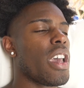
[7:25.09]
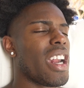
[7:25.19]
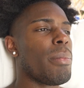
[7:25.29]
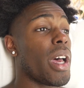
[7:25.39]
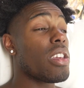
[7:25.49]

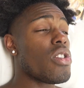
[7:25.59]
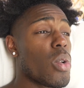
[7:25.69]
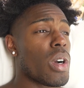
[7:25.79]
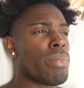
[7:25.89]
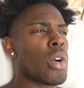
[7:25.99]
And I'm like, you know
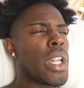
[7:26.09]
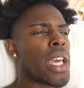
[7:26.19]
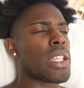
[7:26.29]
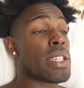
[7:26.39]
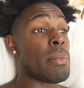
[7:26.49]
what, bro?
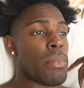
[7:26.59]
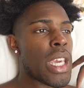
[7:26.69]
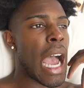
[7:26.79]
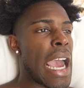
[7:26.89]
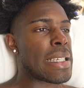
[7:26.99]
Like to
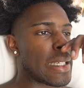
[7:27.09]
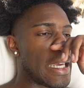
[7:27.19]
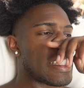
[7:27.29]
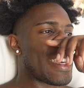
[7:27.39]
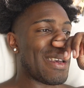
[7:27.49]
me, I ain't say
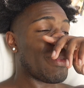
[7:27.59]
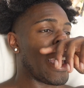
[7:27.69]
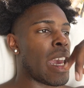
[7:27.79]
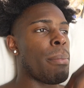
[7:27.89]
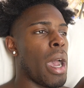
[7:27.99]
it to him, but
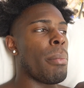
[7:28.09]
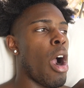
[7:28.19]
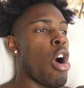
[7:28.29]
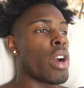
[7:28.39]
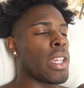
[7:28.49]
like in, in my
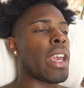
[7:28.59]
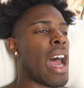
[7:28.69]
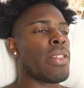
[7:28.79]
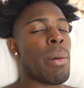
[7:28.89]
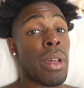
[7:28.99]
heart,
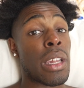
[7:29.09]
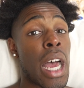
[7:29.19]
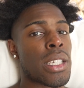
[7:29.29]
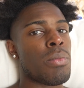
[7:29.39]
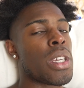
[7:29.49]
like that meant a
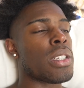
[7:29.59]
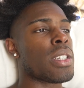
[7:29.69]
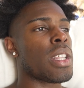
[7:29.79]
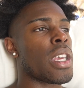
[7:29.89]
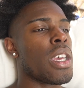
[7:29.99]
lot to me because
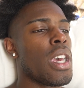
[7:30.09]
it's like,